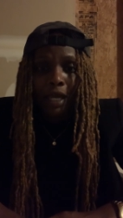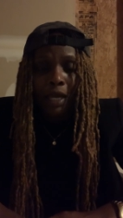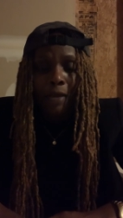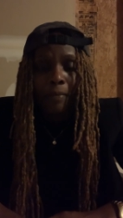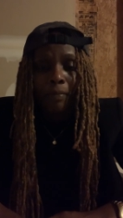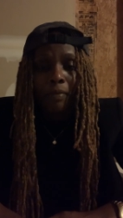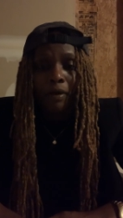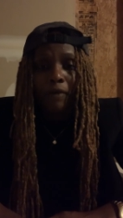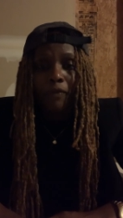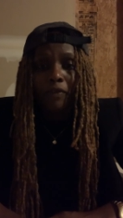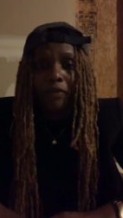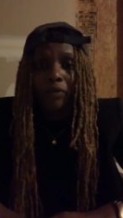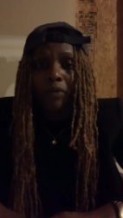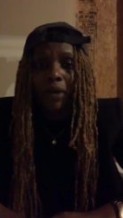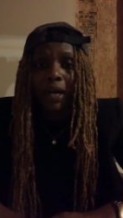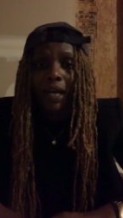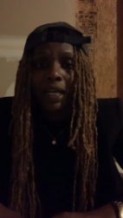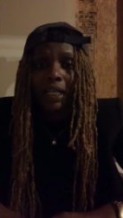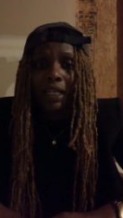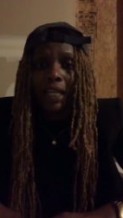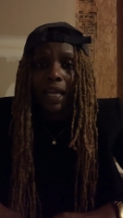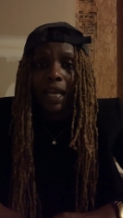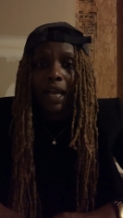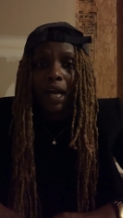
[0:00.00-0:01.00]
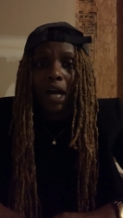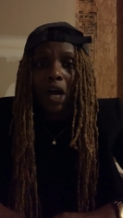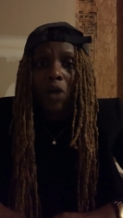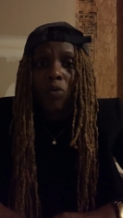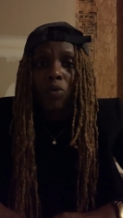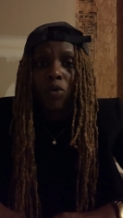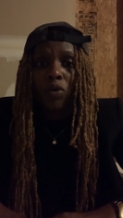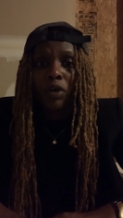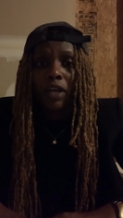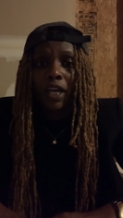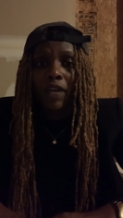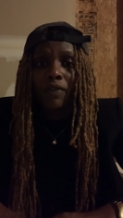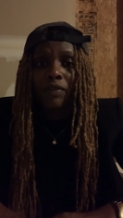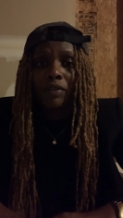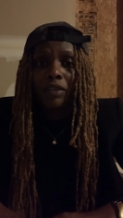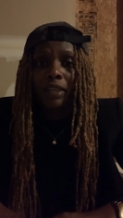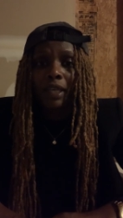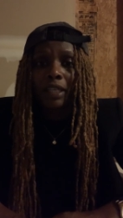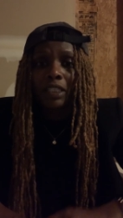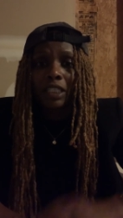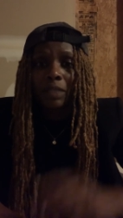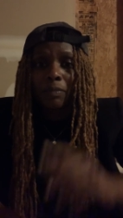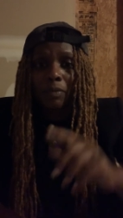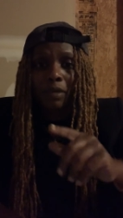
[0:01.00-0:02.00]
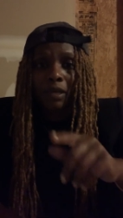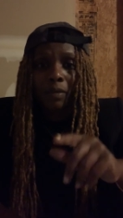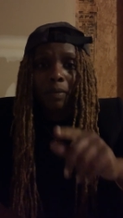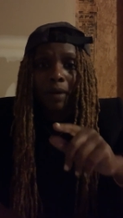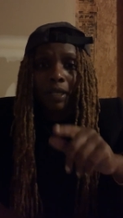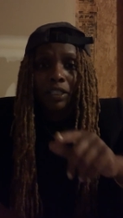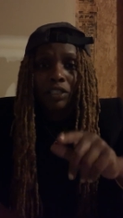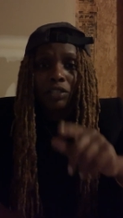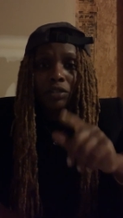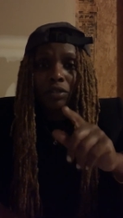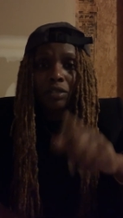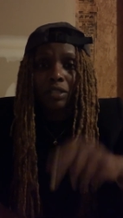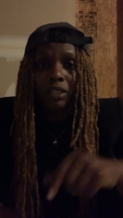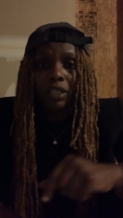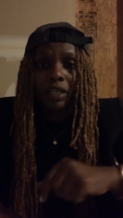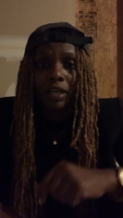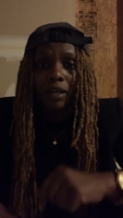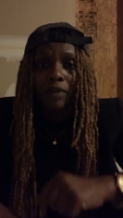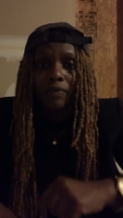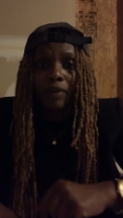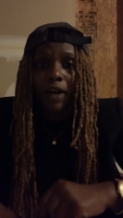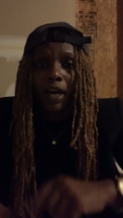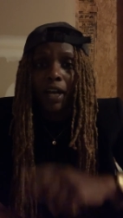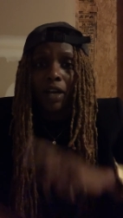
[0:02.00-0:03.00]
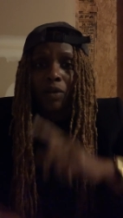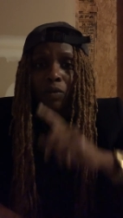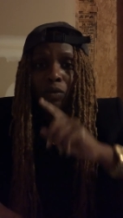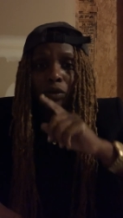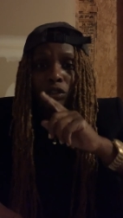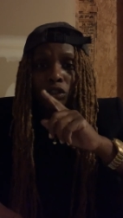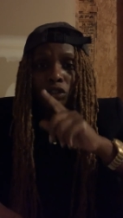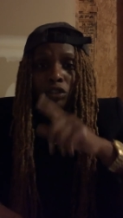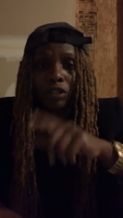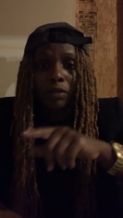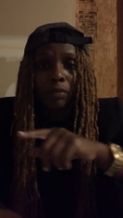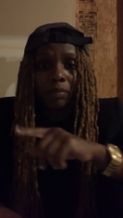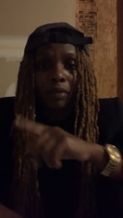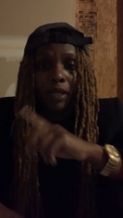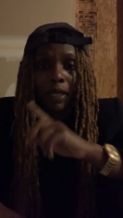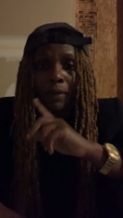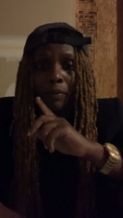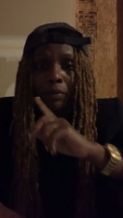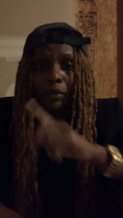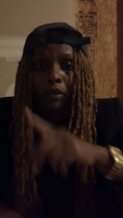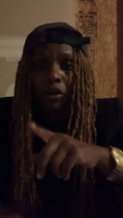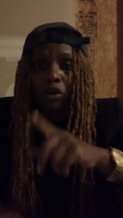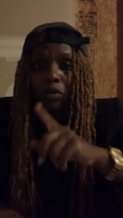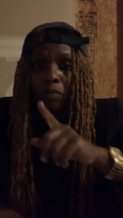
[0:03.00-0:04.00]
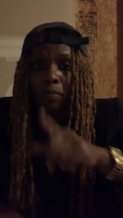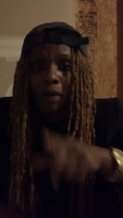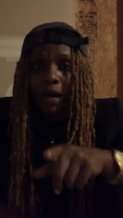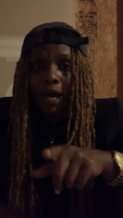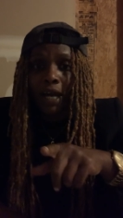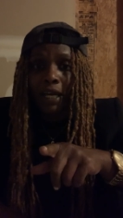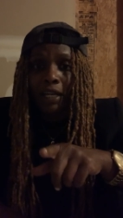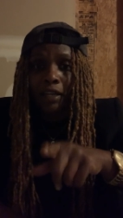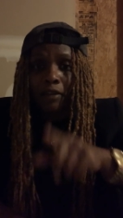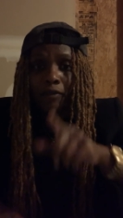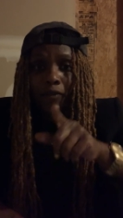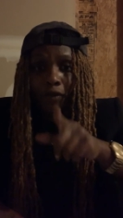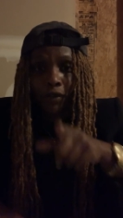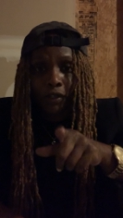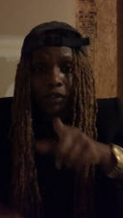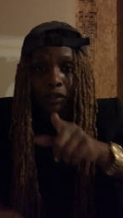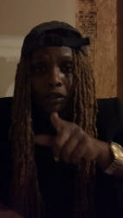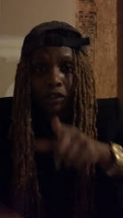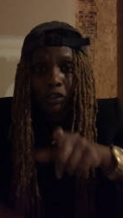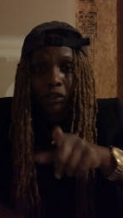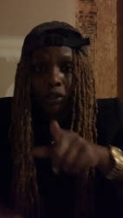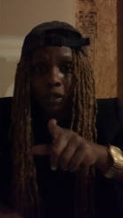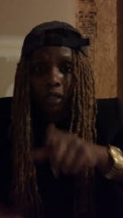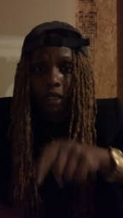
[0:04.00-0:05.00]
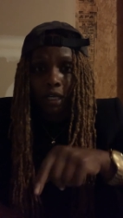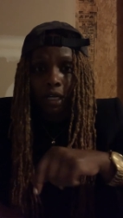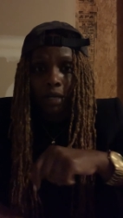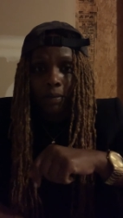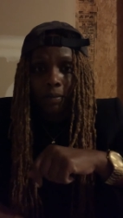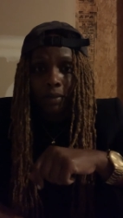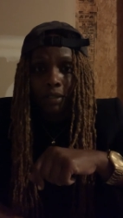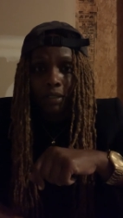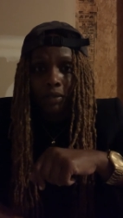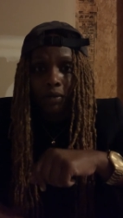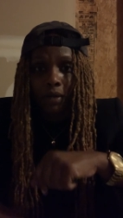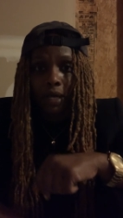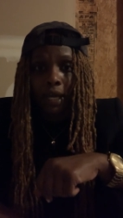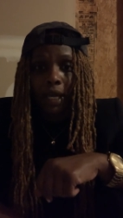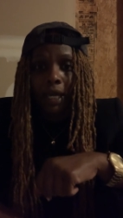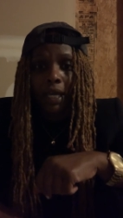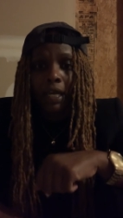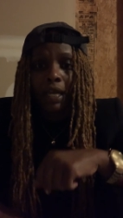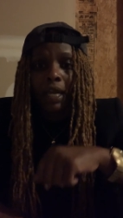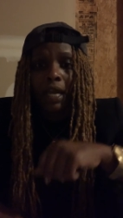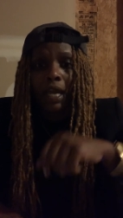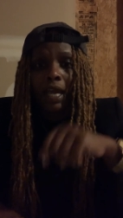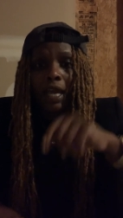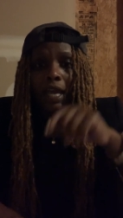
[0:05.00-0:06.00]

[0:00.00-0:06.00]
But for right now, I want everything to be about yourself. I don't want you to blame nobody for your shortcomings, okay?